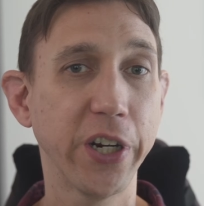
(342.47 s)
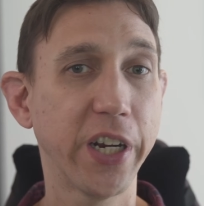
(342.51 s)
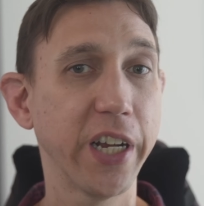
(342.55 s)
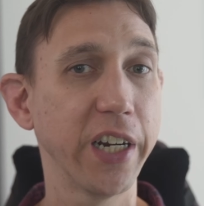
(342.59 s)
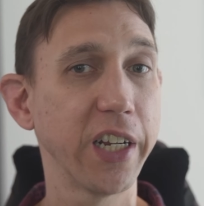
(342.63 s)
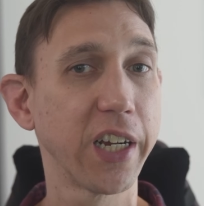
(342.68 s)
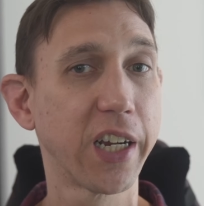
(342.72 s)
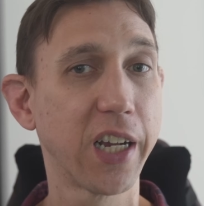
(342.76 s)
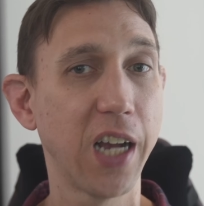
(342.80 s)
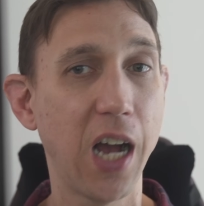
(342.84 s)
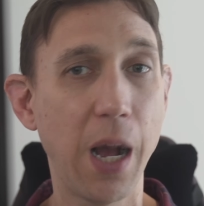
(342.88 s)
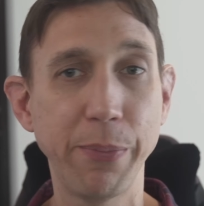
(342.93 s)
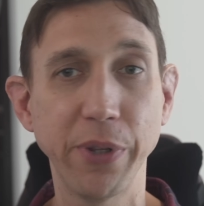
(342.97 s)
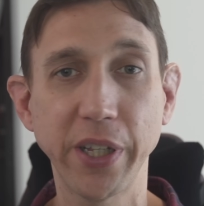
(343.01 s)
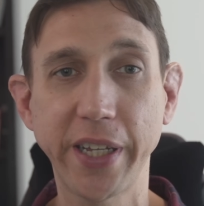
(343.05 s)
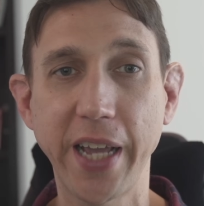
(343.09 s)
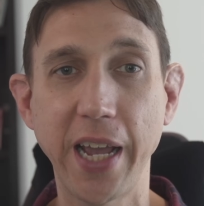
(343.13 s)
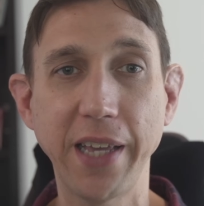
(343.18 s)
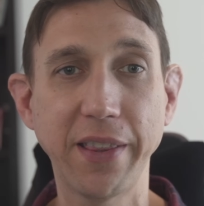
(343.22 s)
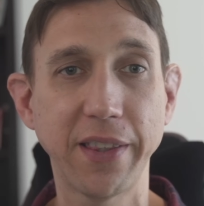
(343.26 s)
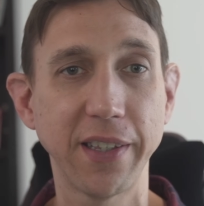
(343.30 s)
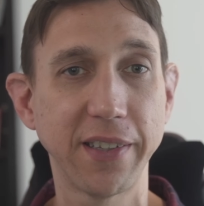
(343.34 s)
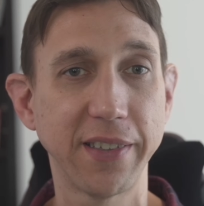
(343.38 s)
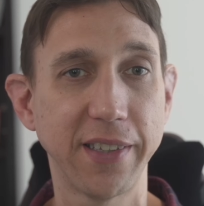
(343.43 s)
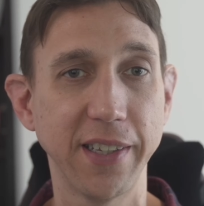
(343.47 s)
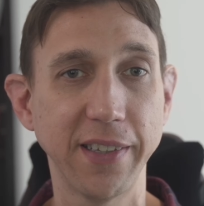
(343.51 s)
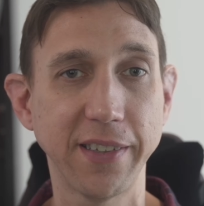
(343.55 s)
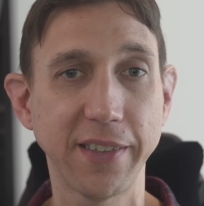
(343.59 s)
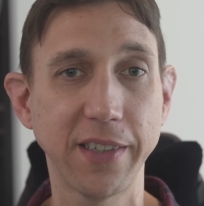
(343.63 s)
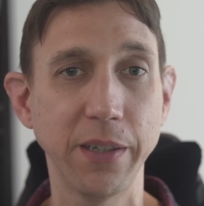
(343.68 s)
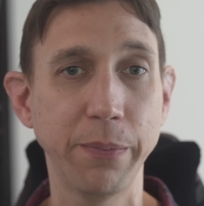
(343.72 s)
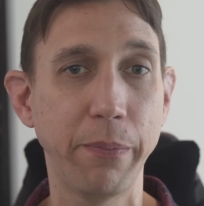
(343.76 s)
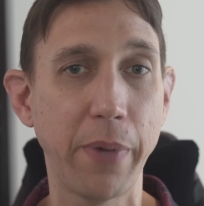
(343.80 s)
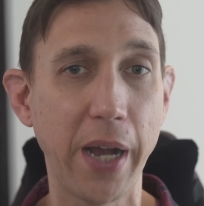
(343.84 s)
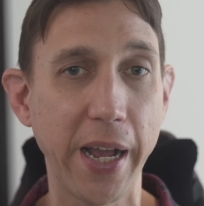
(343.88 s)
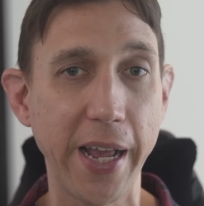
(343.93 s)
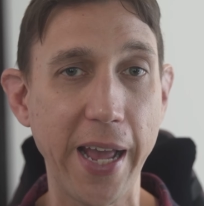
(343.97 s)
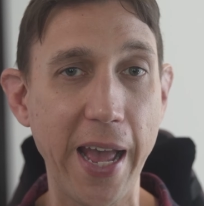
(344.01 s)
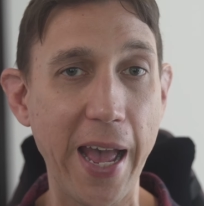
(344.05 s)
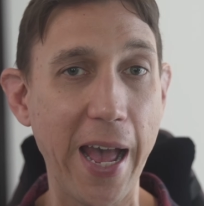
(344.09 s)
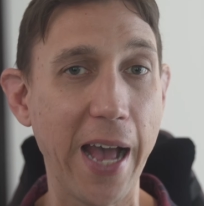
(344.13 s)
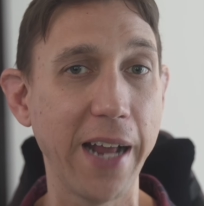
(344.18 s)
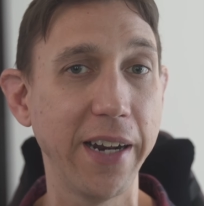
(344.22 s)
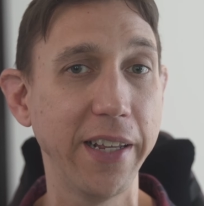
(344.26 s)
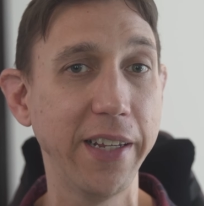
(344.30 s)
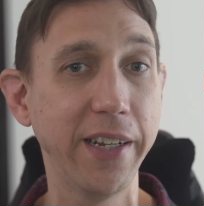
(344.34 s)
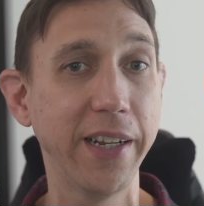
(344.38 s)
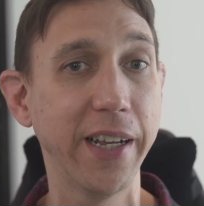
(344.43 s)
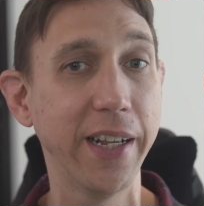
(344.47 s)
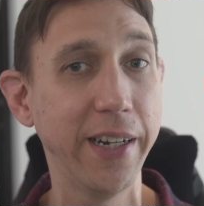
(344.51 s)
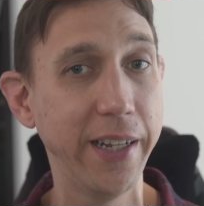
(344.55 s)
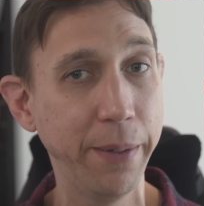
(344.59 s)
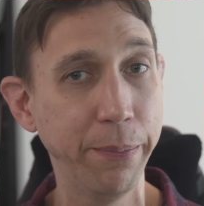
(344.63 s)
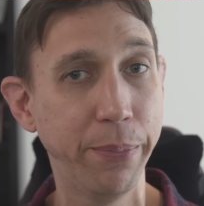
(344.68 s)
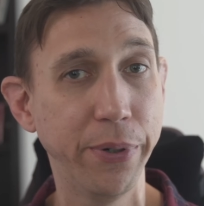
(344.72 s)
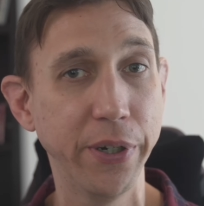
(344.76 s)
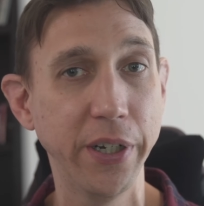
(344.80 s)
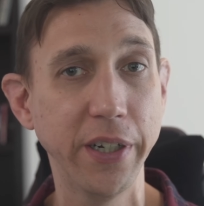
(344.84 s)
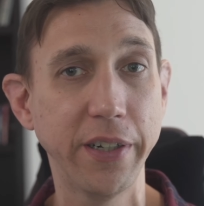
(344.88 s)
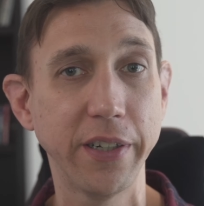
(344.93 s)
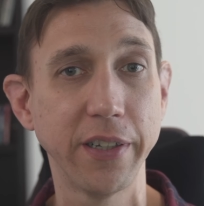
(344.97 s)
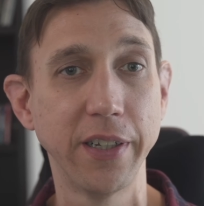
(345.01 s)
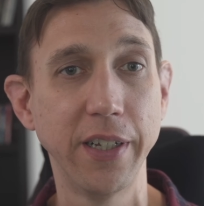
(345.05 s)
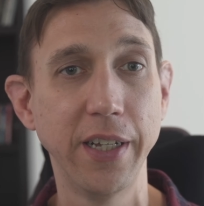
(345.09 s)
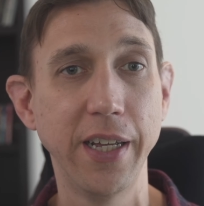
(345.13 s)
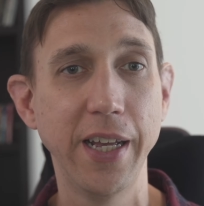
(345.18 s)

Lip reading: to complicate the system by adding an input,